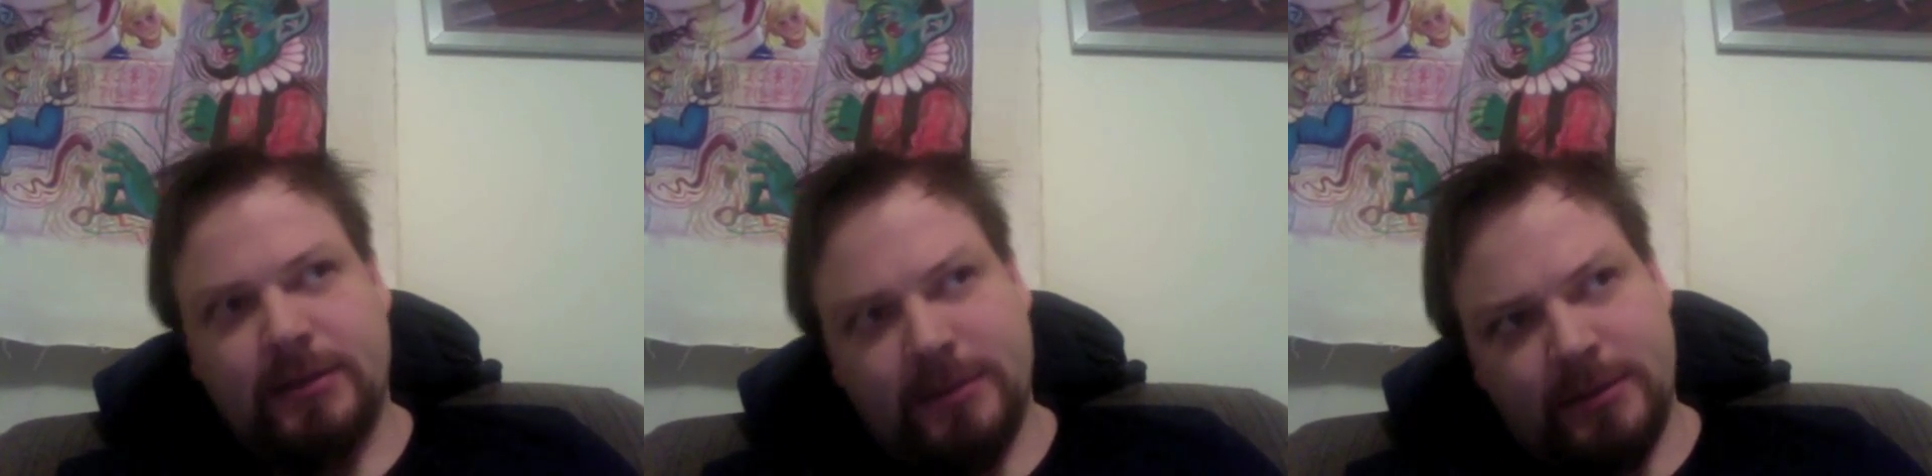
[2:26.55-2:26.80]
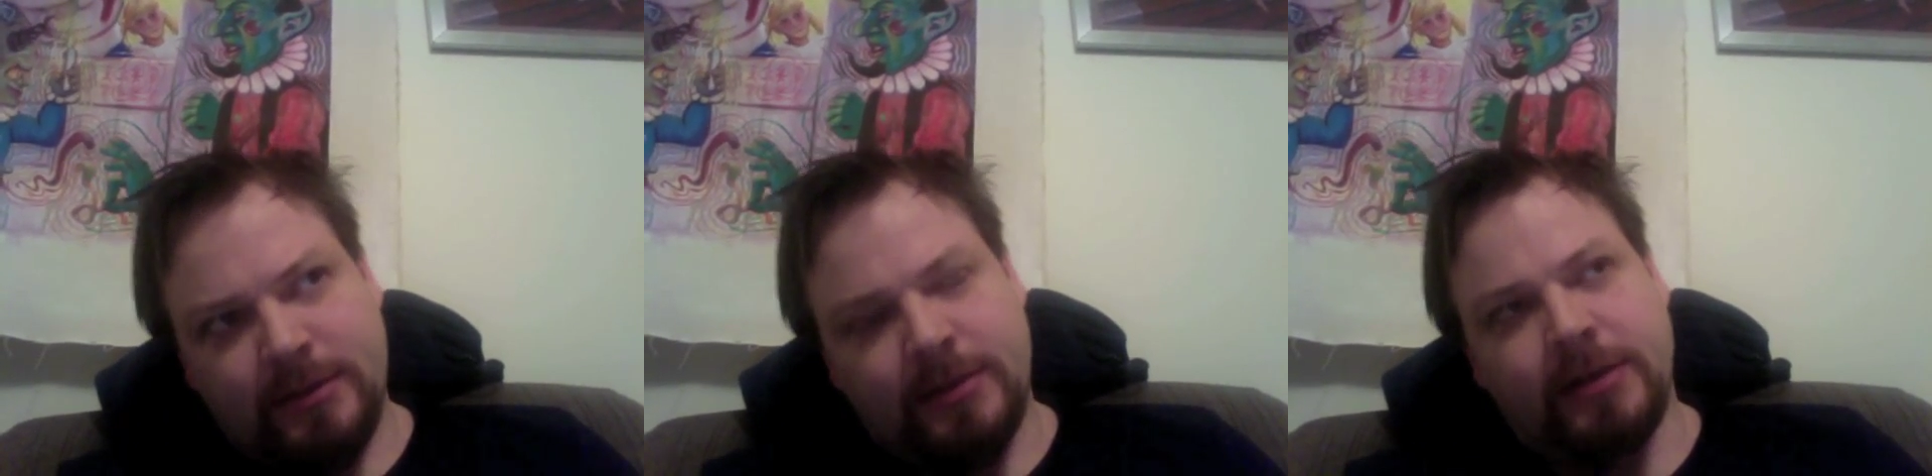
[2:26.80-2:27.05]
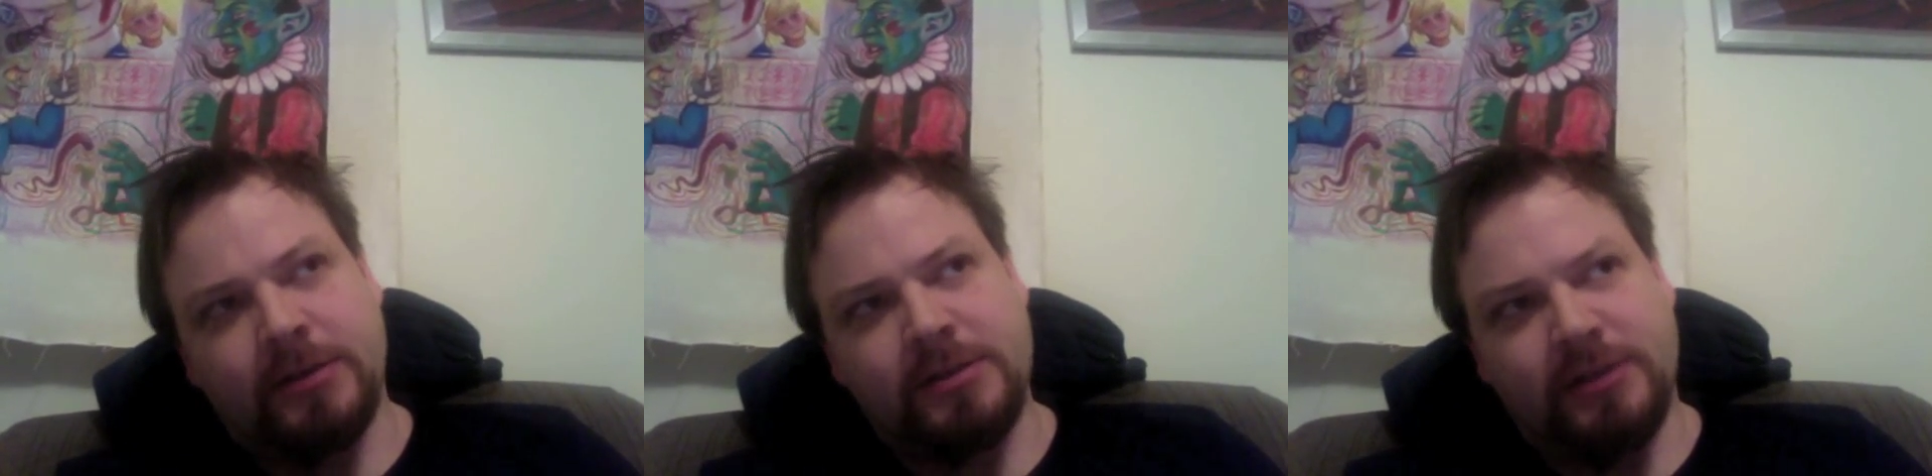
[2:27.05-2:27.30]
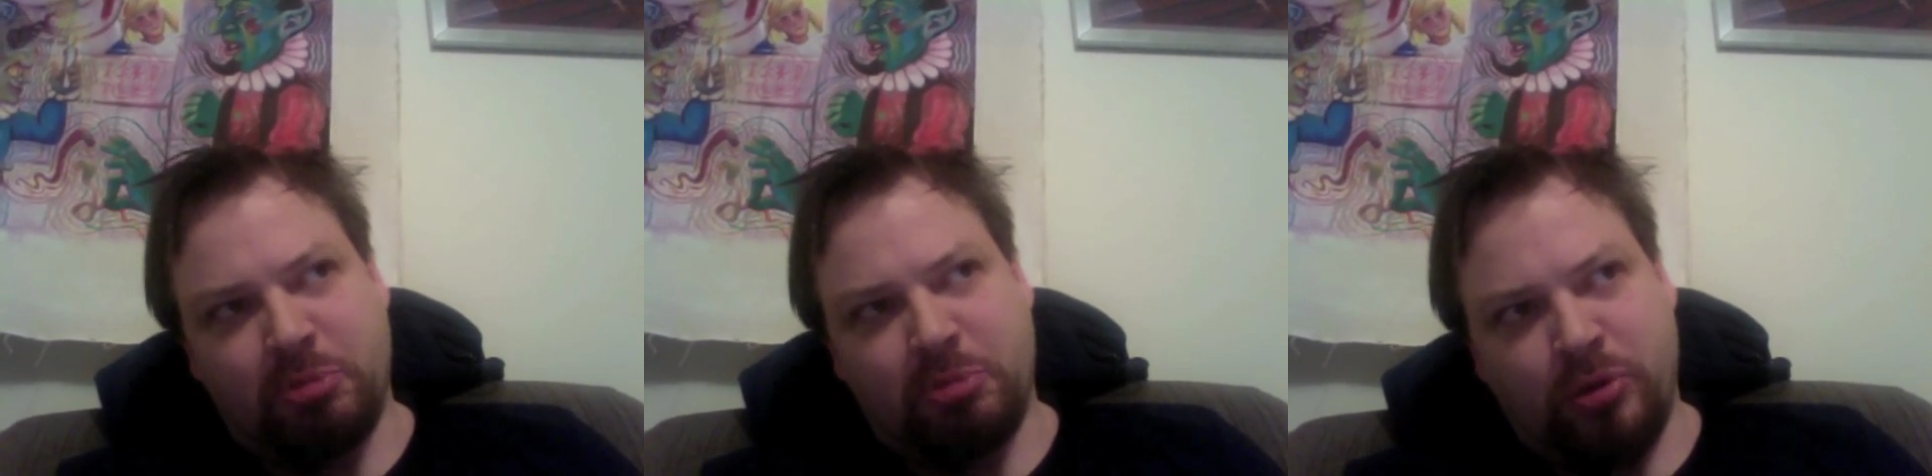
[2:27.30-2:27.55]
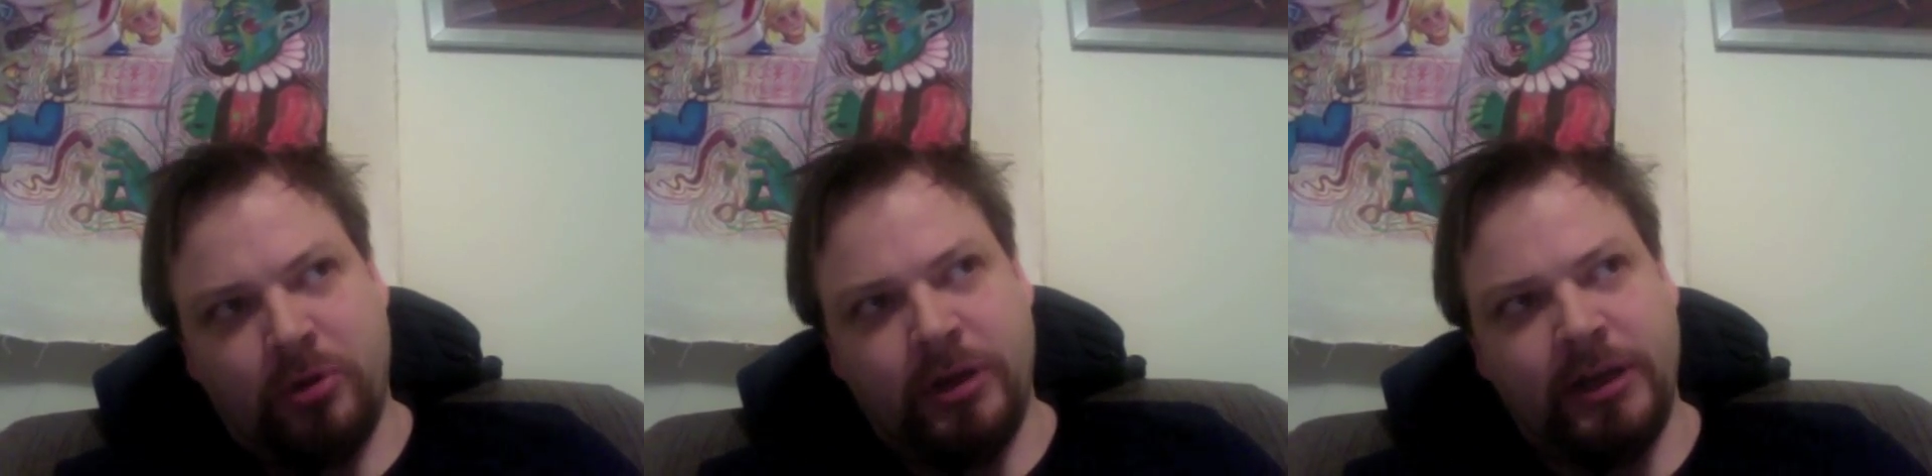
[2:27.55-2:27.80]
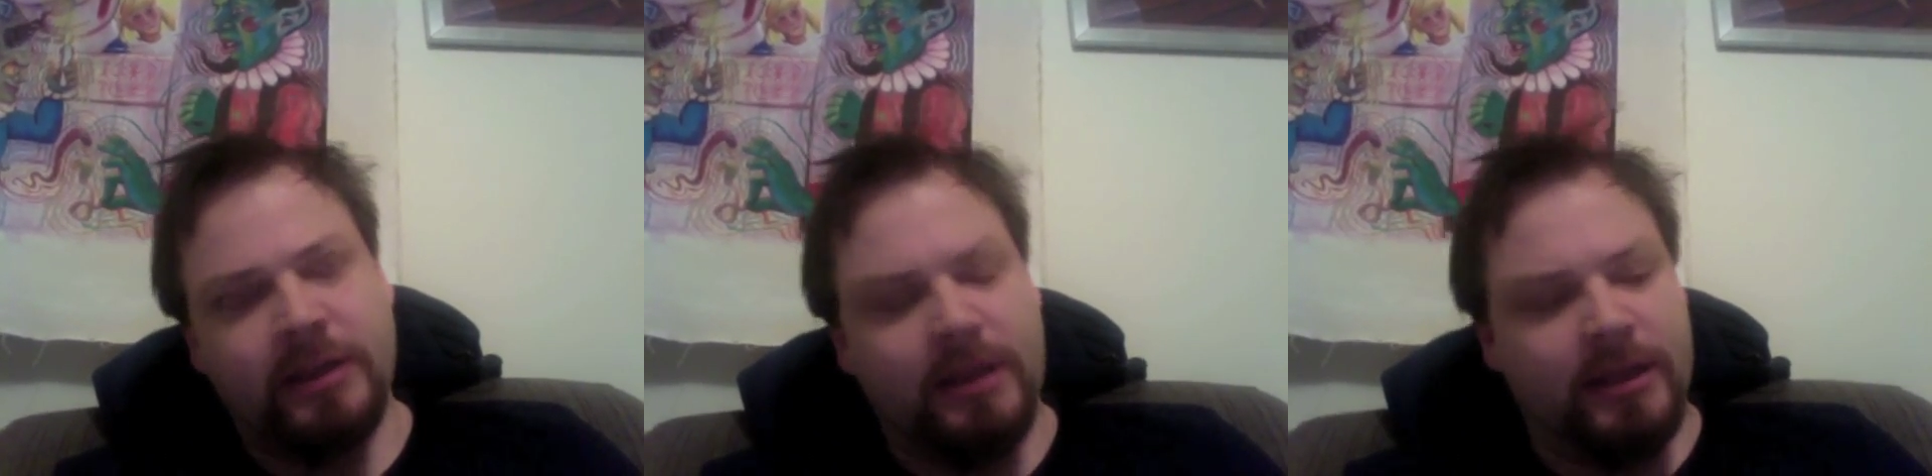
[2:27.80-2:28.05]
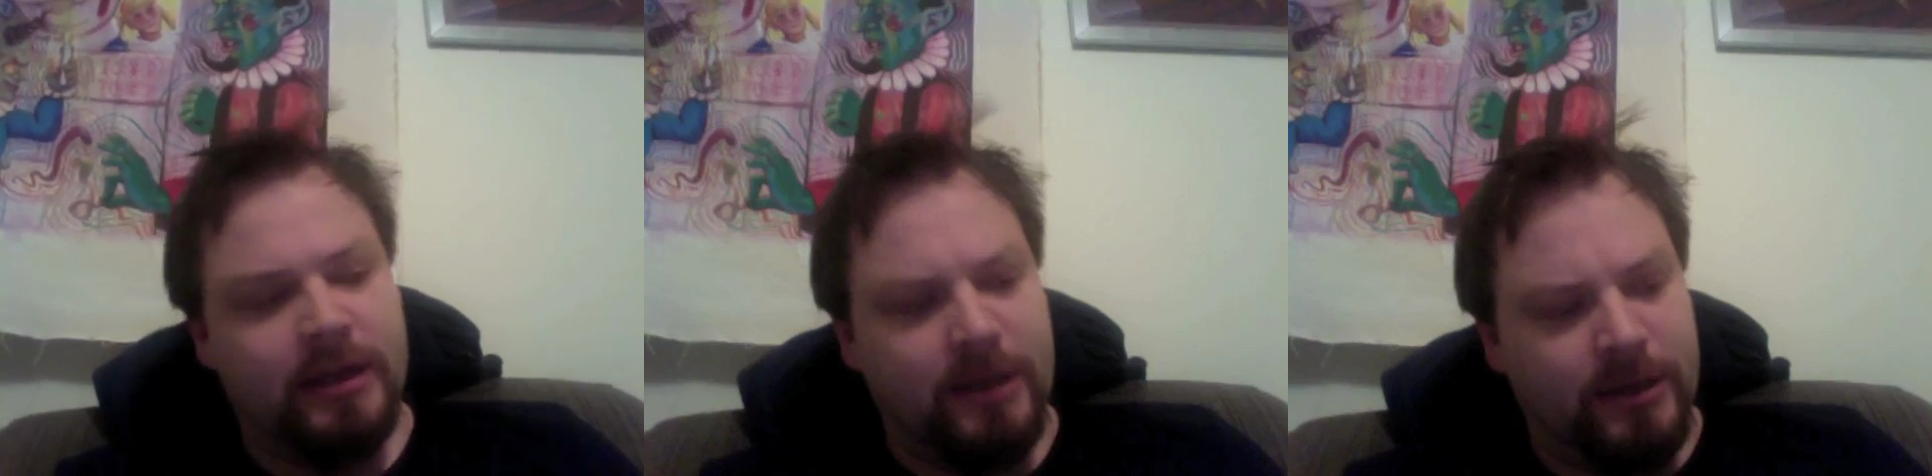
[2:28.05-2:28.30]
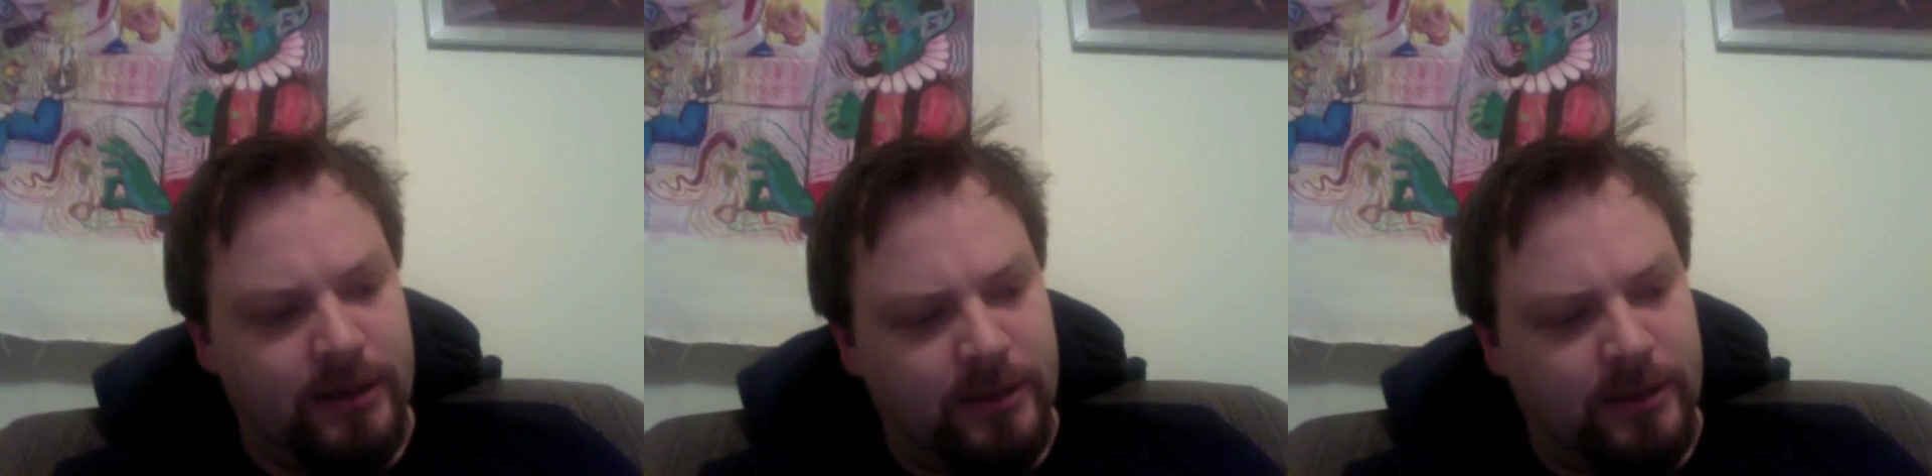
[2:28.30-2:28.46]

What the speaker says: there's a point that